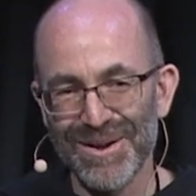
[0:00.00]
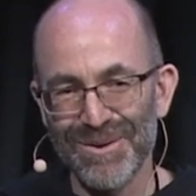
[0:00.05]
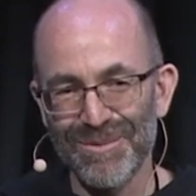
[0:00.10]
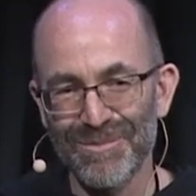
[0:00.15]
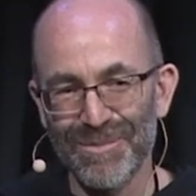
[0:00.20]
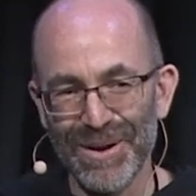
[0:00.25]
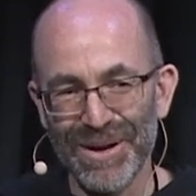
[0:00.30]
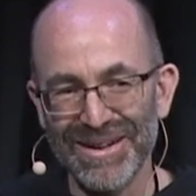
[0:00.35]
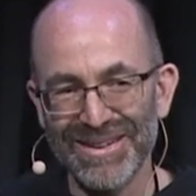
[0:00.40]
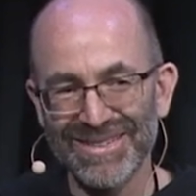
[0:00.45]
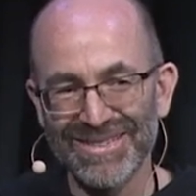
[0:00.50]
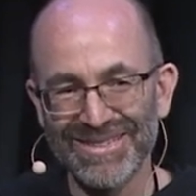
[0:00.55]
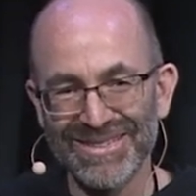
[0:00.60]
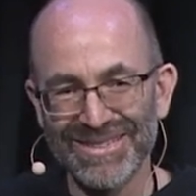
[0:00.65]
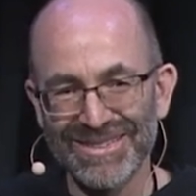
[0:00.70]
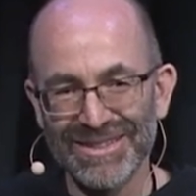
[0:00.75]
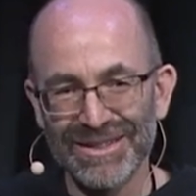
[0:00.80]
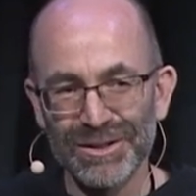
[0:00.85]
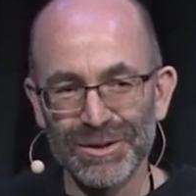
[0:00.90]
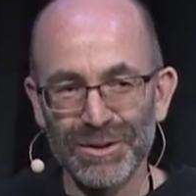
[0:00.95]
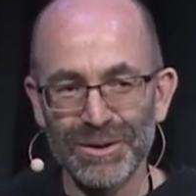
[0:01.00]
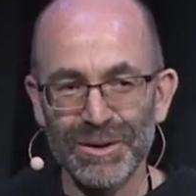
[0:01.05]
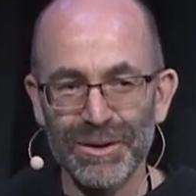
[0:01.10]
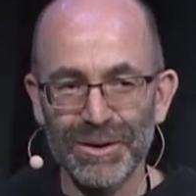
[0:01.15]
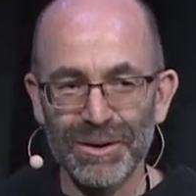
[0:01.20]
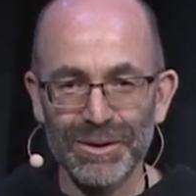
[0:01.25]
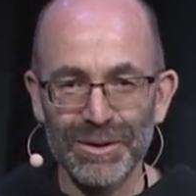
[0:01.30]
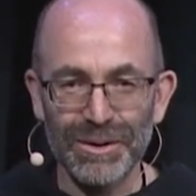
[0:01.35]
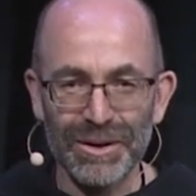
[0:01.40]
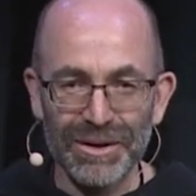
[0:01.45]
But
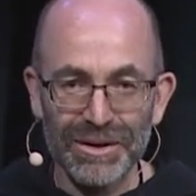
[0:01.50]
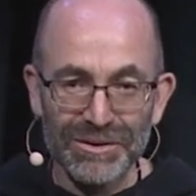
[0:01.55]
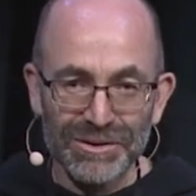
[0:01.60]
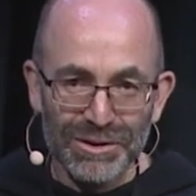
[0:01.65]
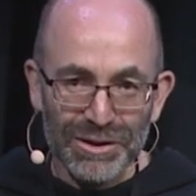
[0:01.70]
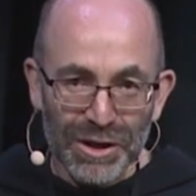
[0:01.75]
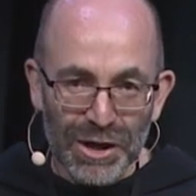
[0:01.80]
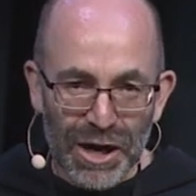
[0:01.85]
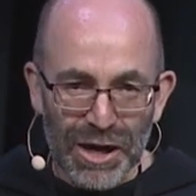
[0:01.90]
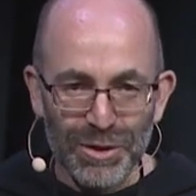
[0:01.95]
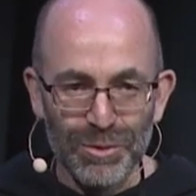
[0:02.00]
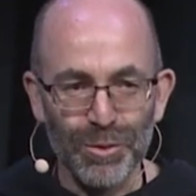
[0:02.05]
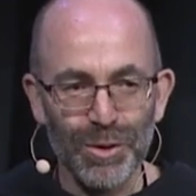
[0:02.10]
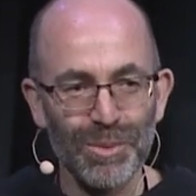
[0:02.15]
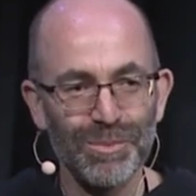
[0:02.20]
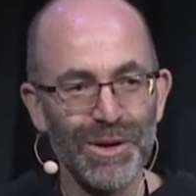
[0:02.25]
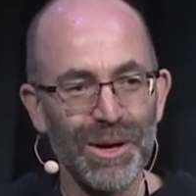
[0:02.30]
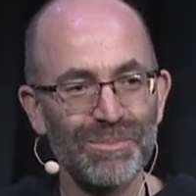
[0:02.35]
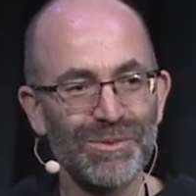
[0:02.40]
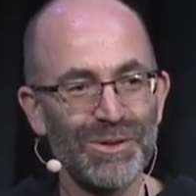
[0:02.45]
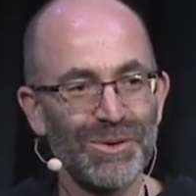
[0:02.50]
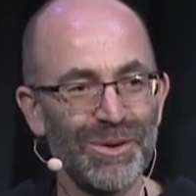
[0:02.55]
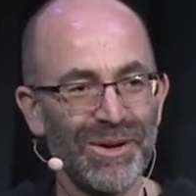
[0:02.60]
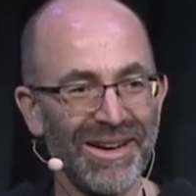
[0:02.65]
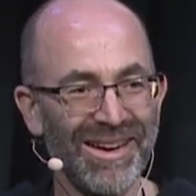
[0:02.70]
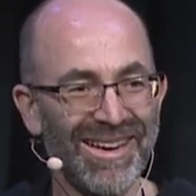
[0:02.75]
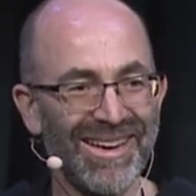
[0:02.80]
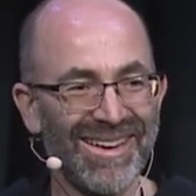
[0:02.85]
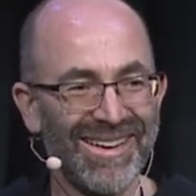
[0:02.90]
she kind of warmed up to it.